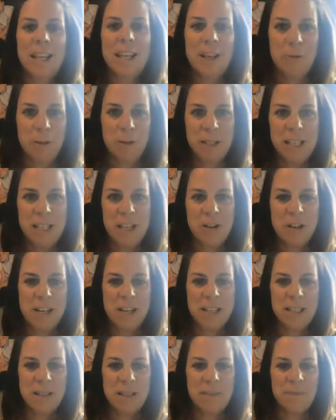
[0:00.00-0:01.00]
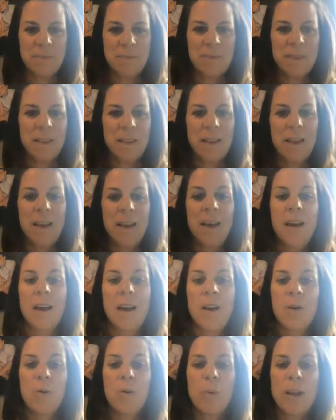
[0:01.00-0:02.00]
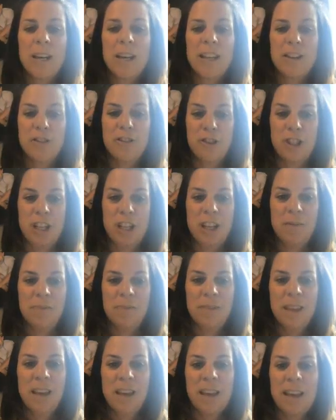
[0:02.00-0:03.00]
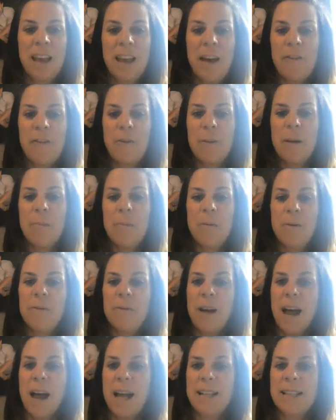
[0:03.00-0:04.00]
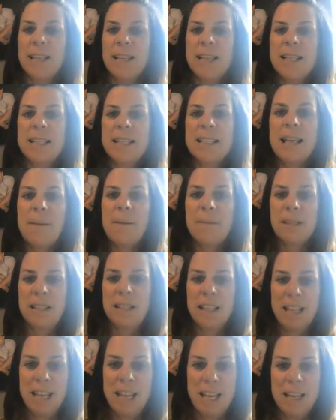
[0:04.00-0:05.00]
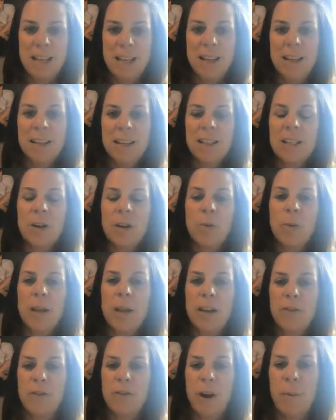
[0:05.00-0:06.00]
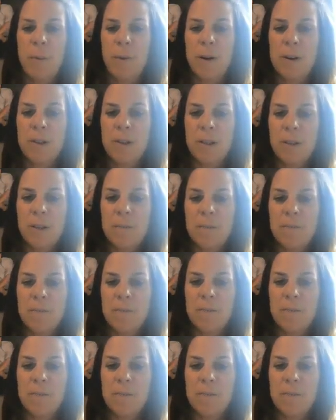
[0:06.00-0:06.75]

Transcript: It will decrease. Wind energy. Government provides a subsidy to wind farmers.